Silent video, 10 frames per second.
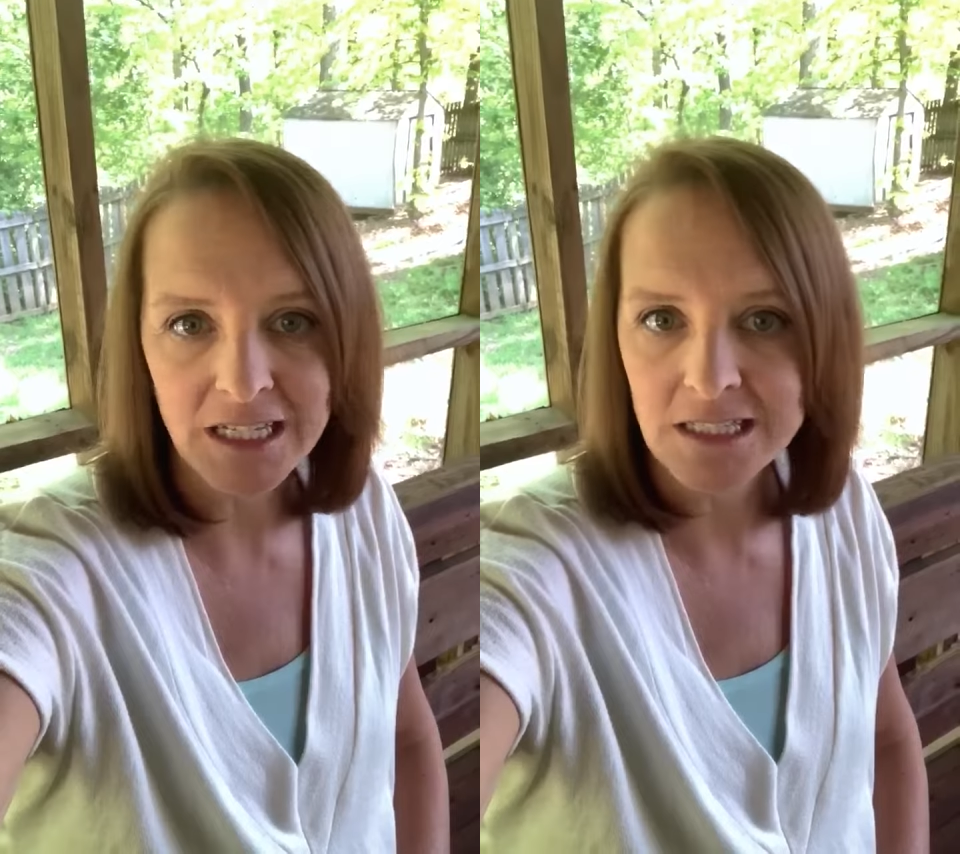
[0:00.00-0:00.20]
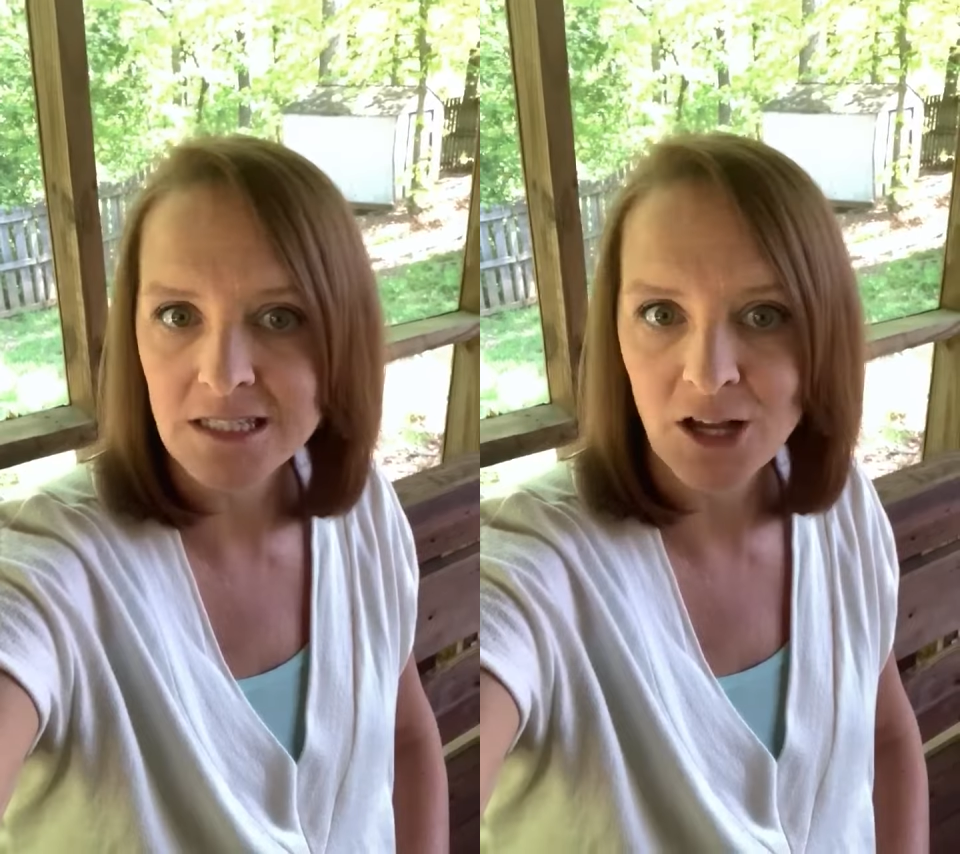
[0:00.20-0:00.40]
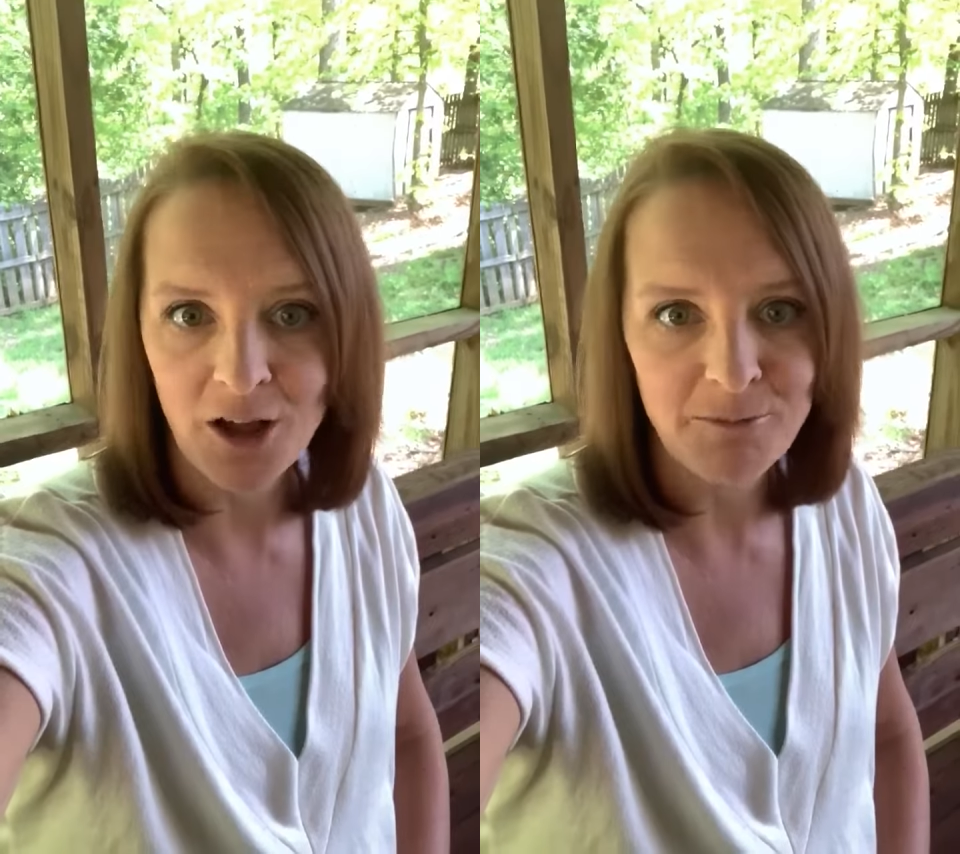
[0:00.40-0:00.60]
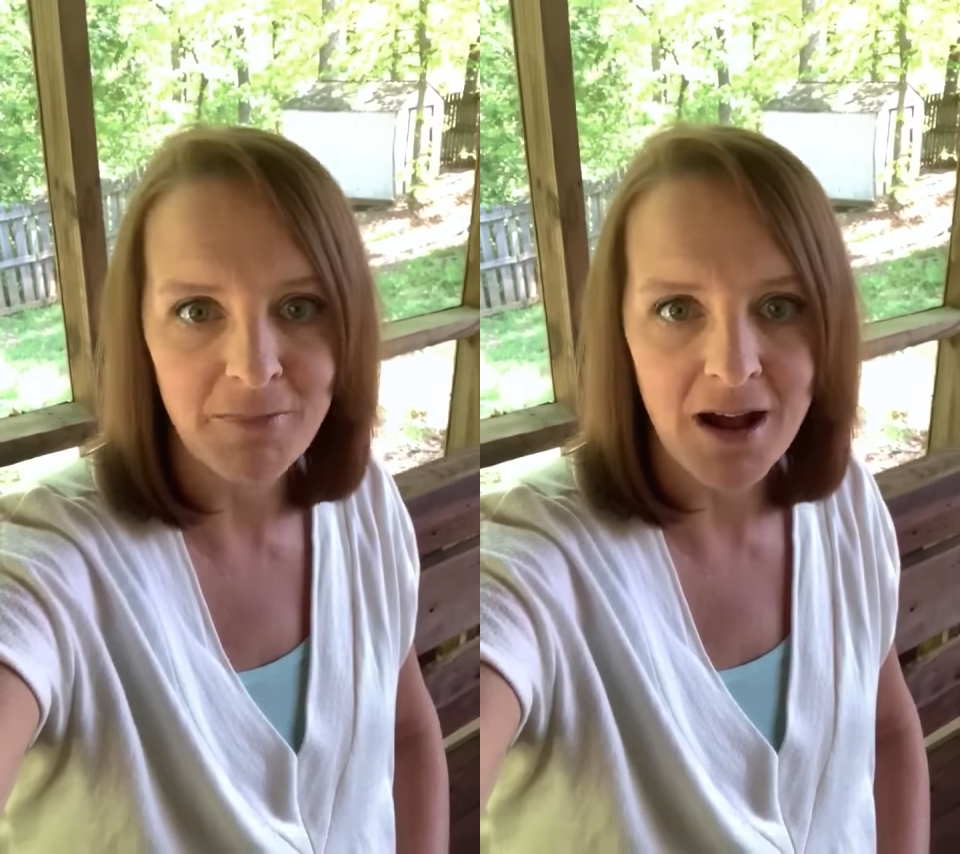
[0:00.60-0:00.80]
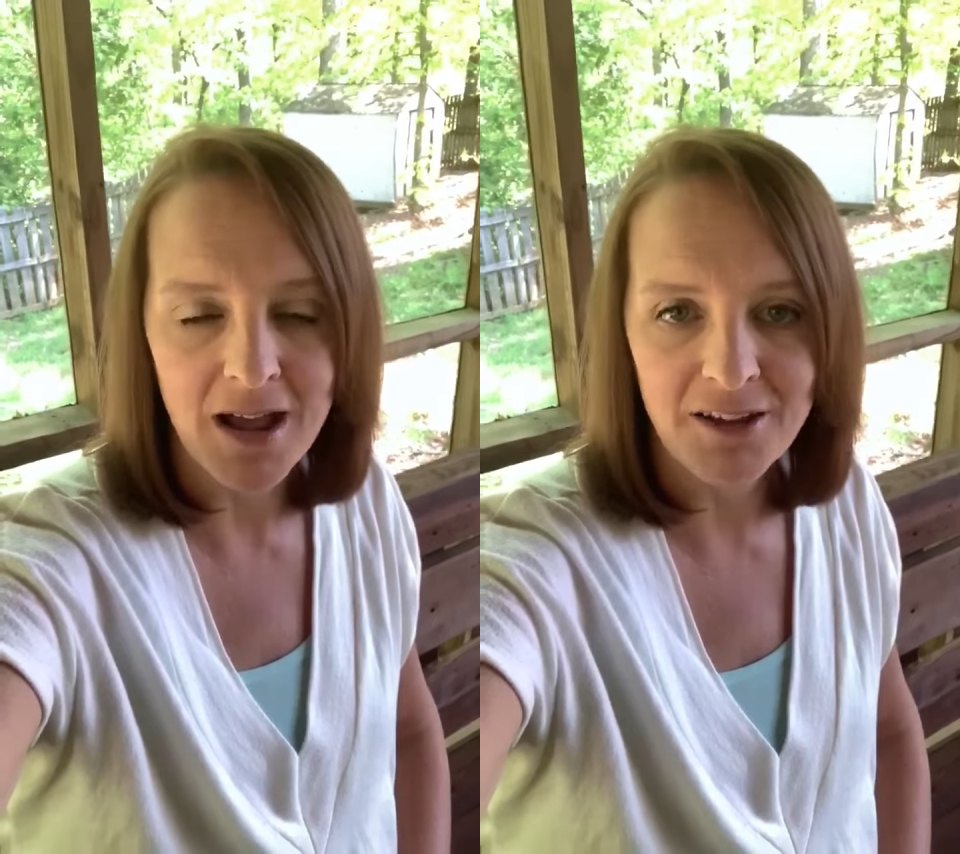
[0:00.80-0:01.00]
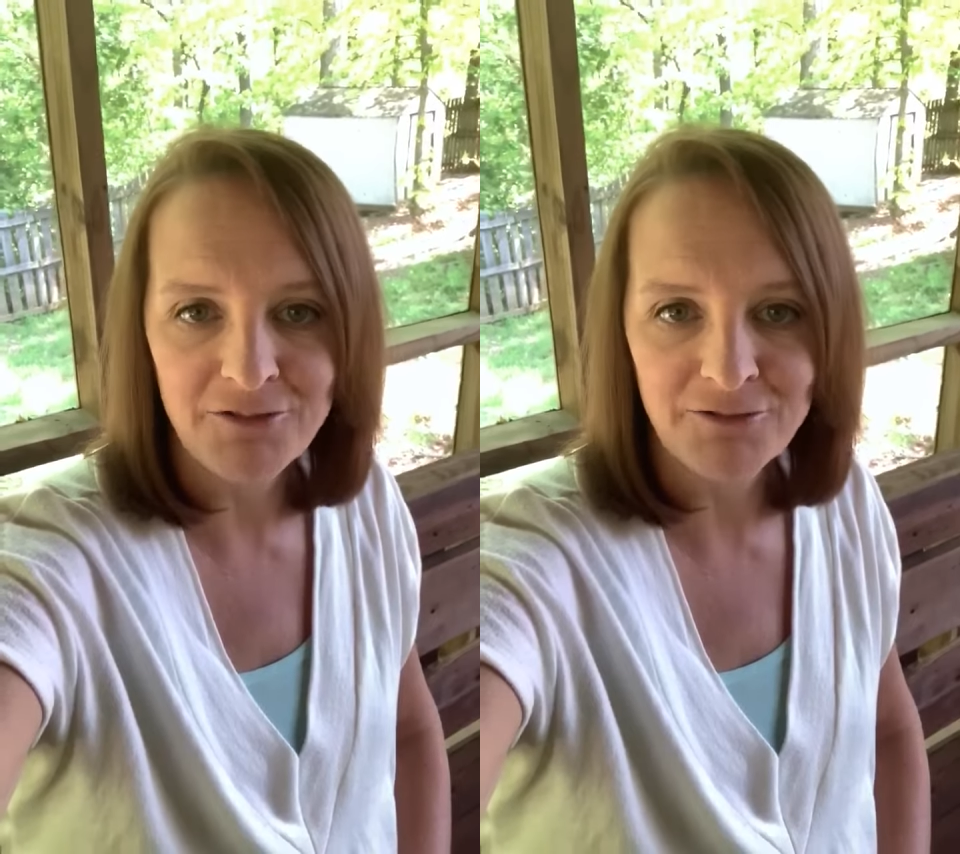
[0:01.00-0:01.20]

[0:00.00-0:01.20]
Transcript: It's not my